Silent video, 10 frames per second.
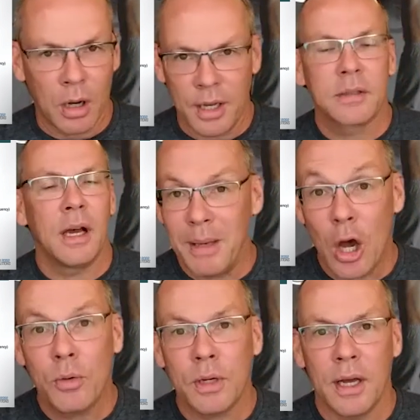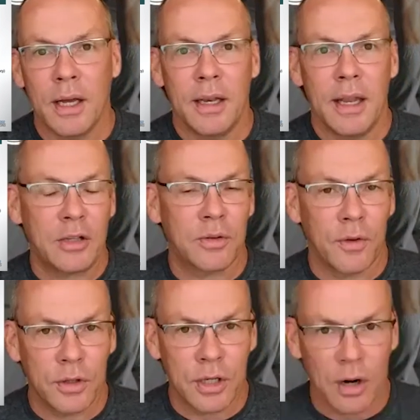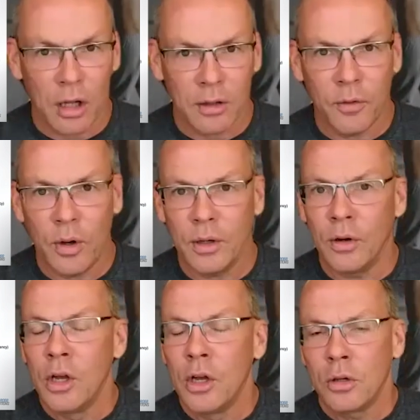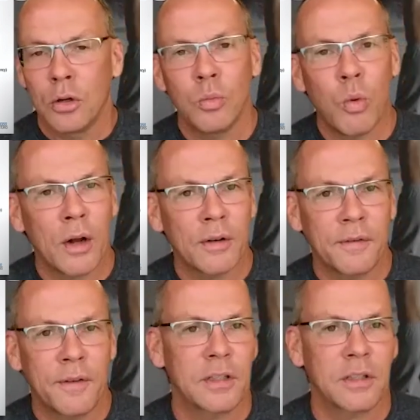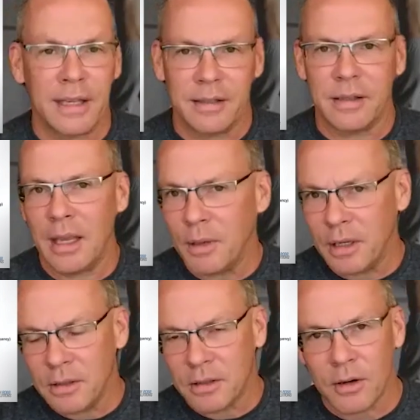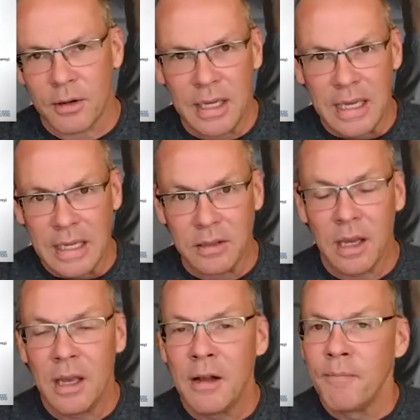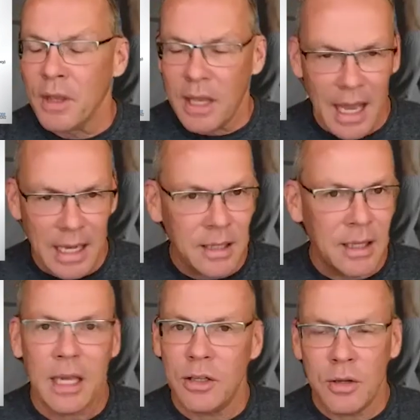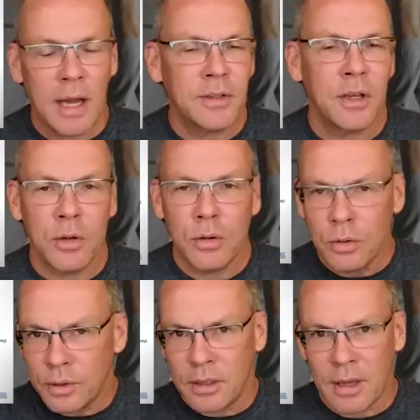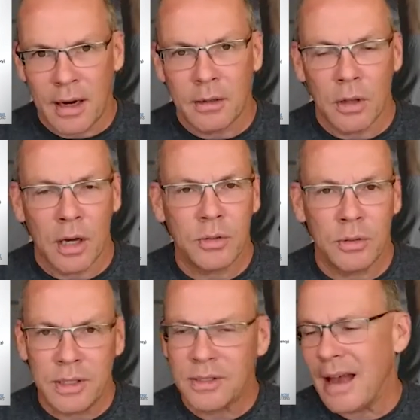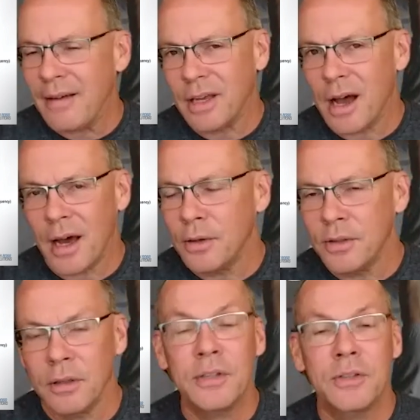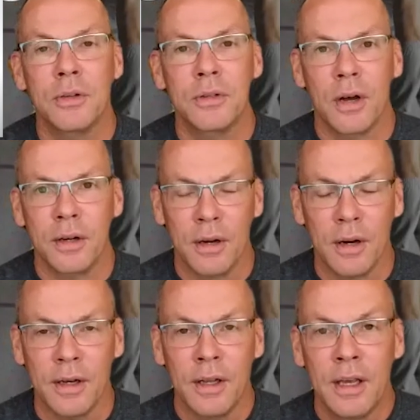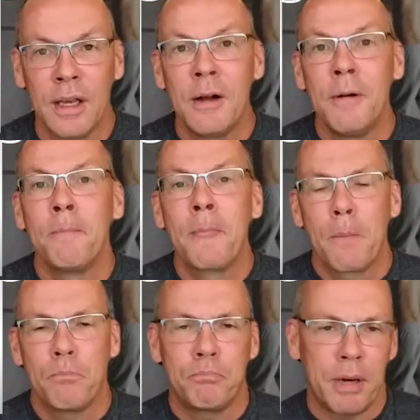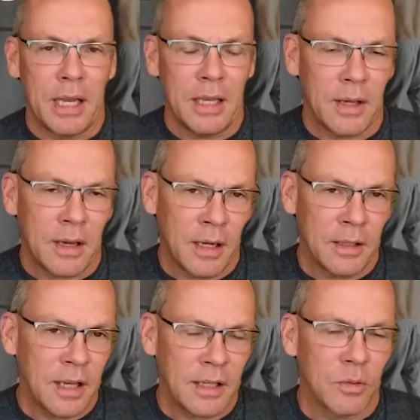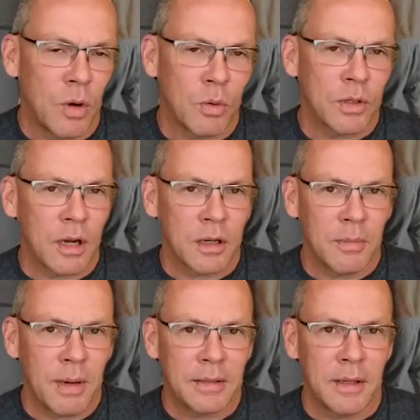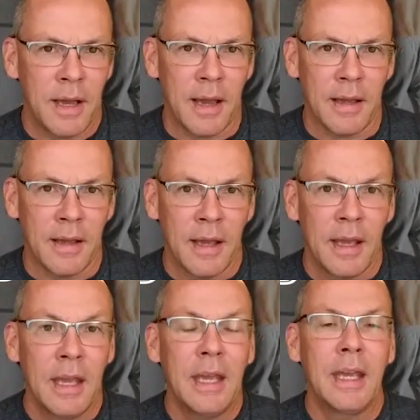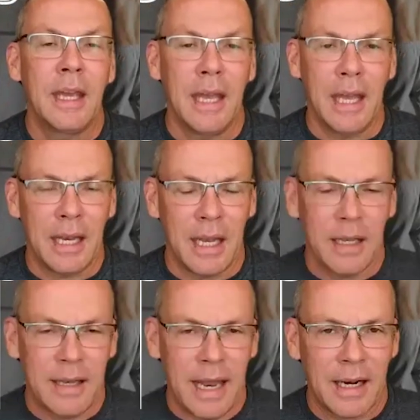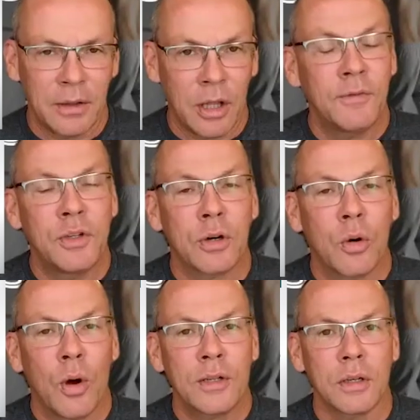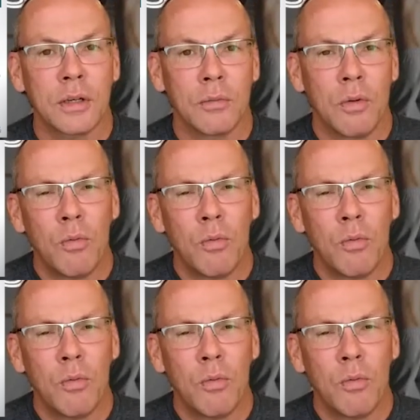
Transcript: nuts. That would be coconut, extra virgin olive oil, cold water fish like salmon and sardines, anything. And you guys can Google an entire laundry list of avocados. The list goes on and on. But in the context of what we're talking about today, and Dan, I loved your question.